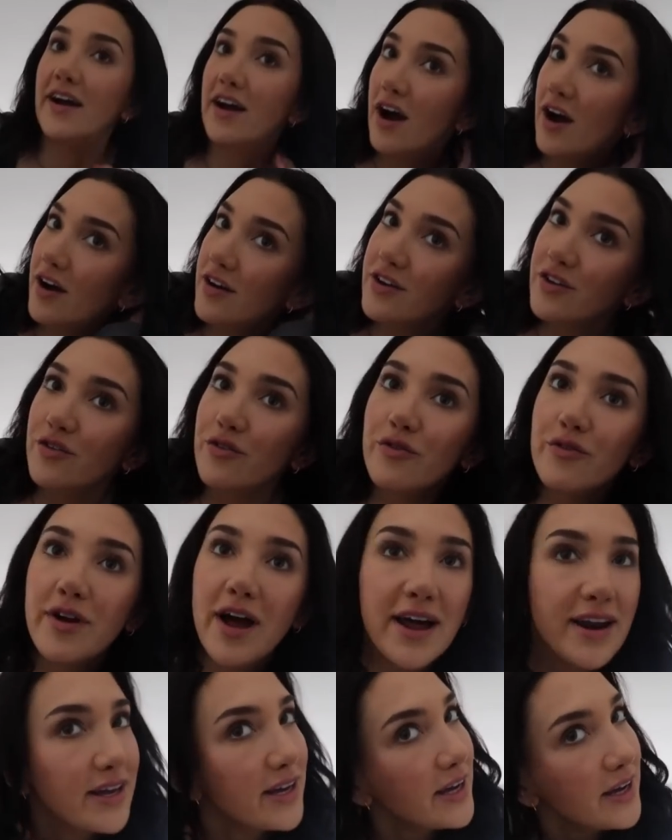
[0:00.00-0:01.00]
I got
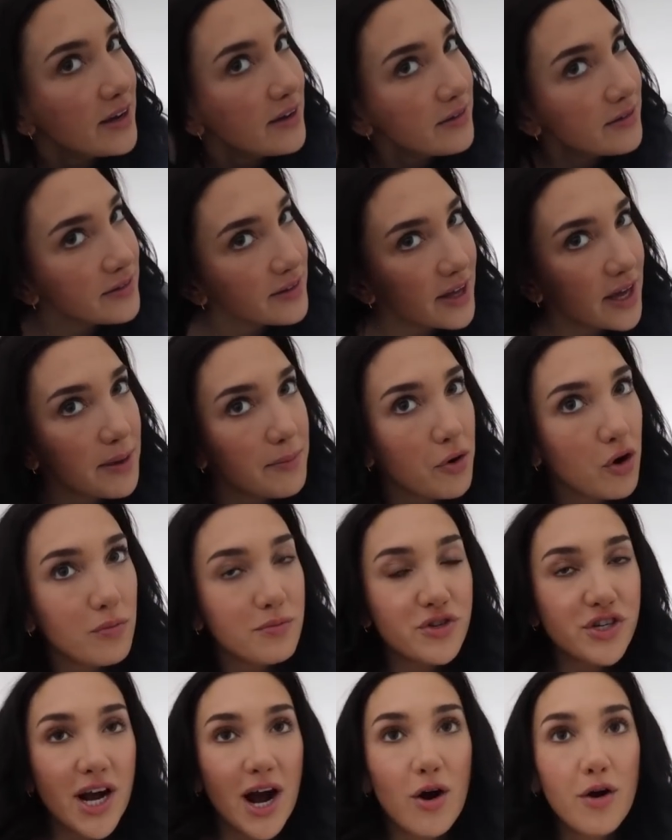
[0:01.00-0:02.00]
ready, came
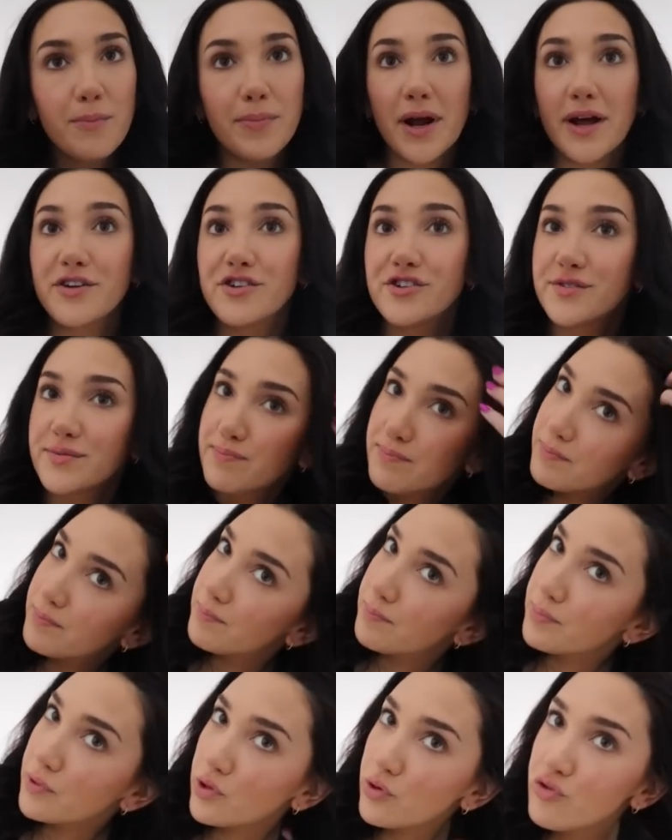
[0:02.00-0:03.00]
home, showered, but I just
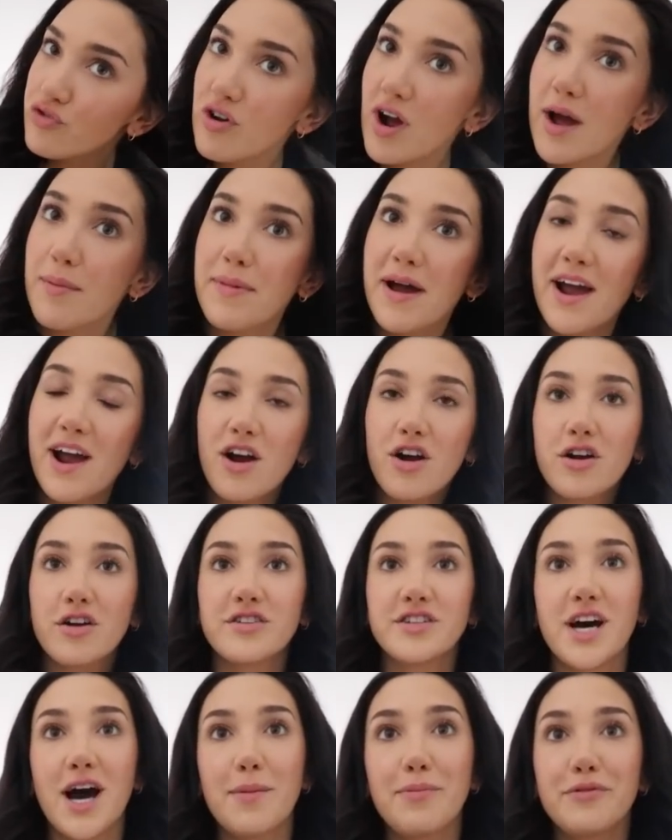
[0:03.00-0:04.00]
blew dried my hair
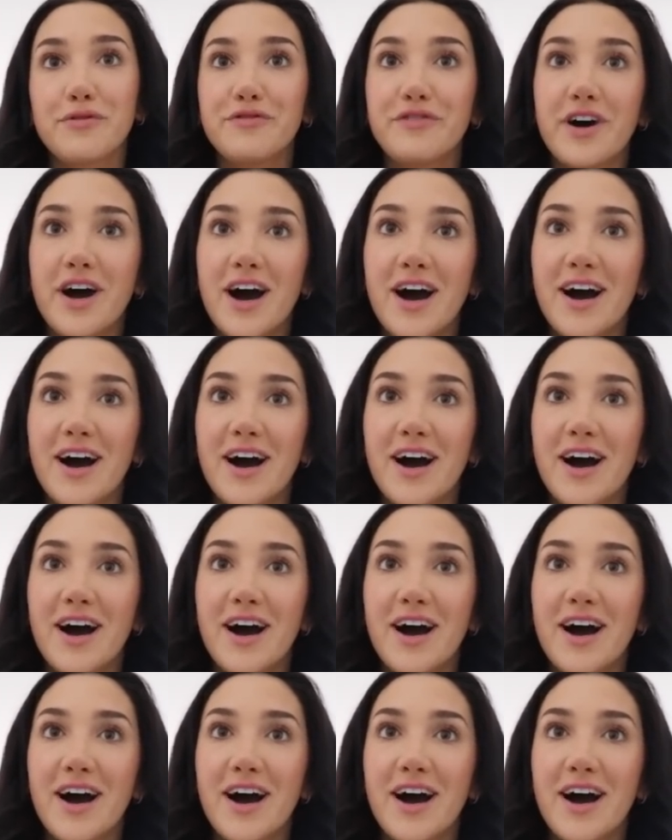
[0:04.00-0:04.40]
on top of,